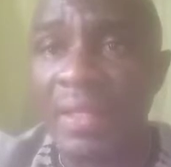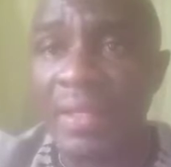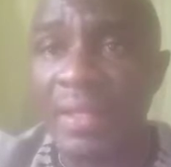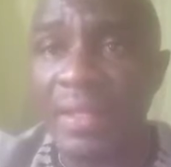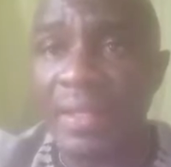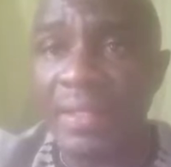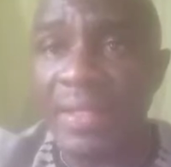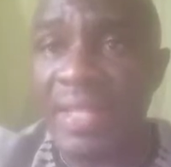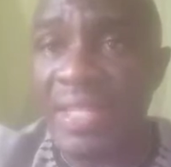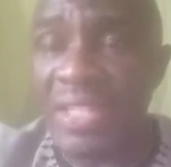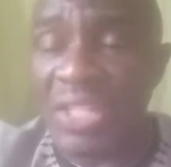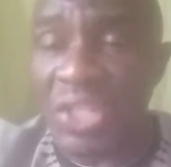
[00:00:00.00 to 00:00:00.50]

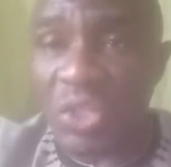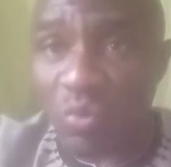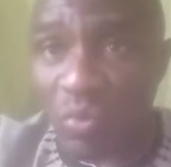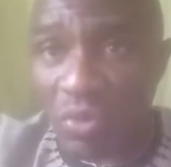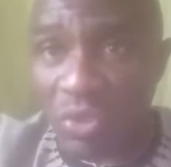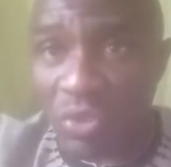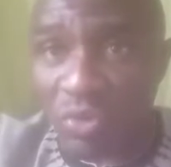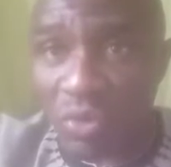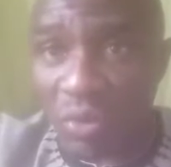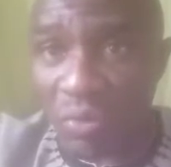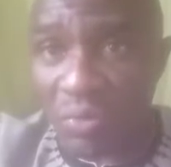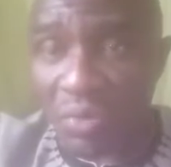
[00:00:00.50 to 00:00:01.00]
This is
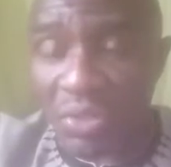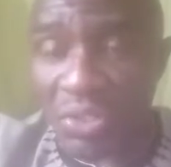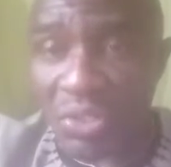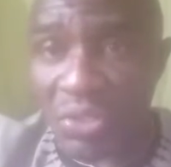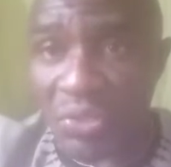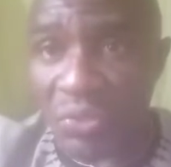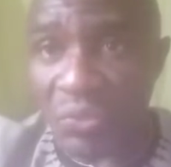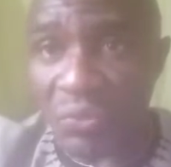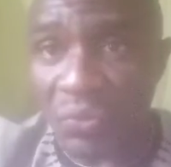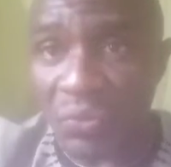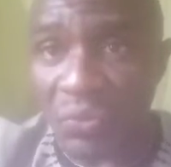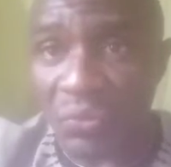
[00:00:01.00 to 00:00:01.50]
what you are going to
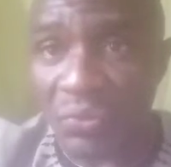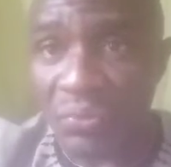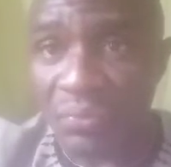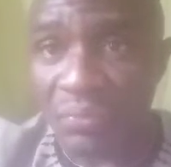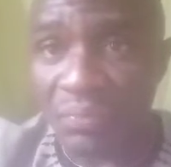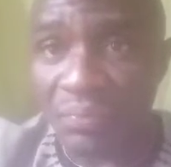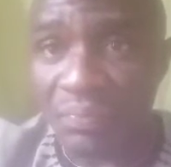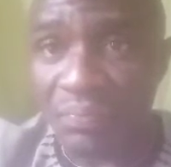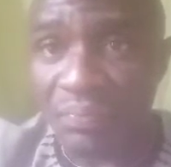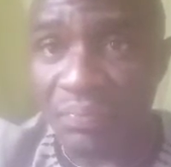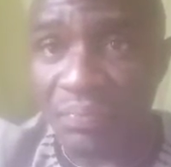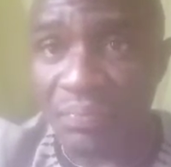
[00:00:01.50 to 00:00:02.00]
do.
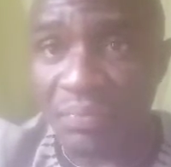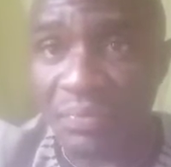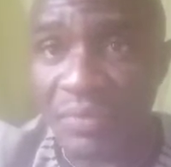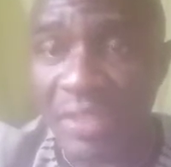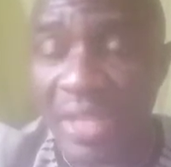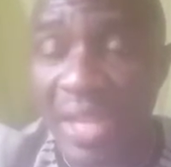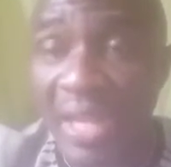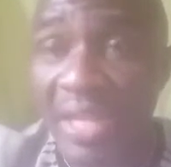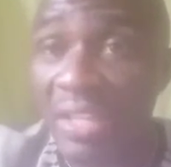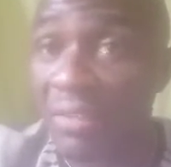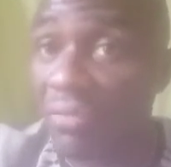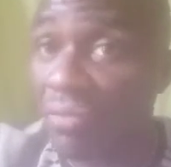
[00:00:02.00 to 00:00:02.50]

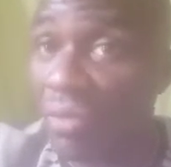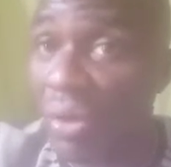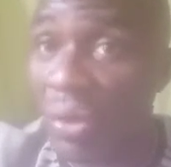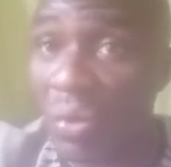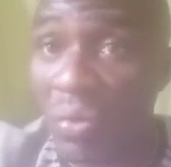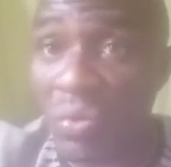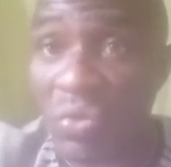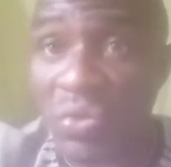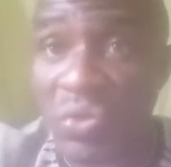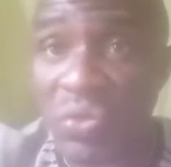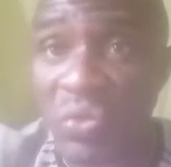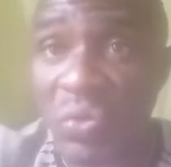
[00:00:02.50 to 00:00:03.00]
And if you are
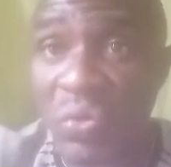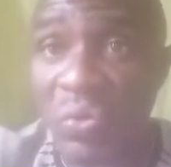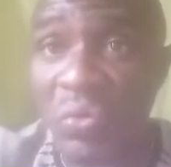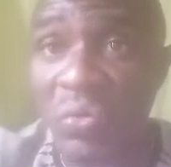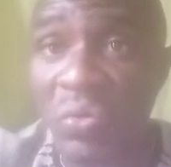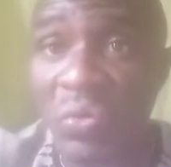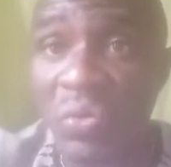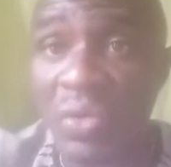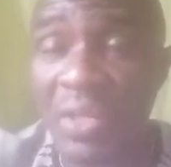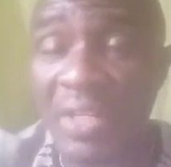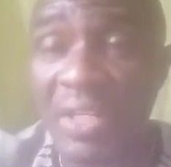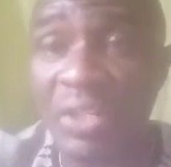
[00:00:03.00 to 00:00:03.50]

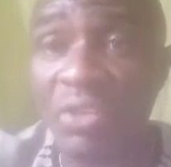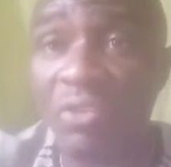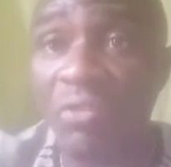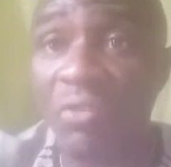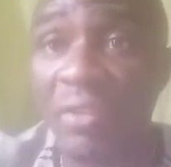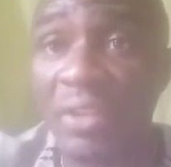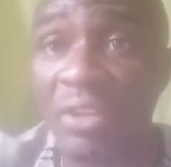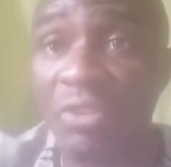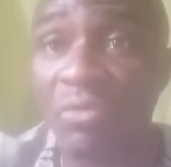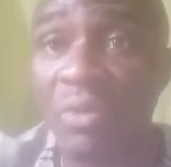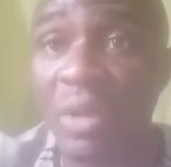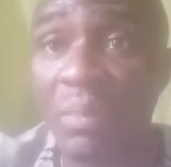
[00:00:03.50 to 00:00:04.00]
also in need of
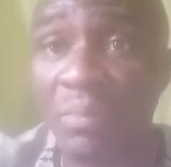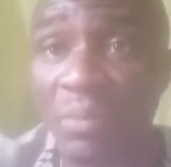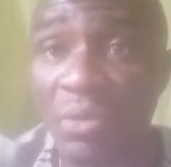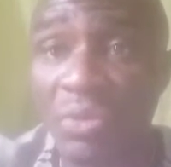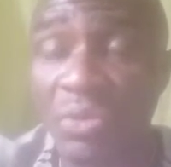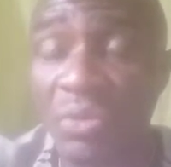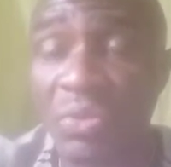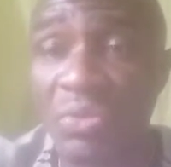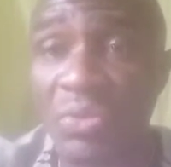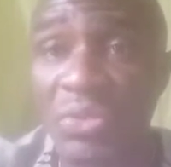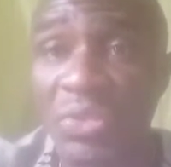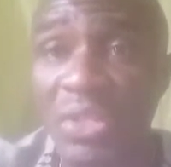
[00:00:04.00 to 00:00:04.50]
any of my
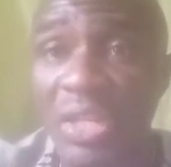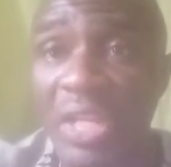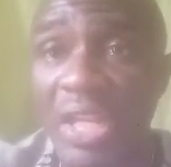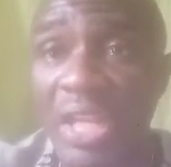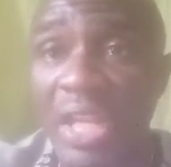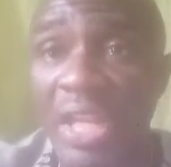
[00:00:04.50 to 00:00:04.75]
products,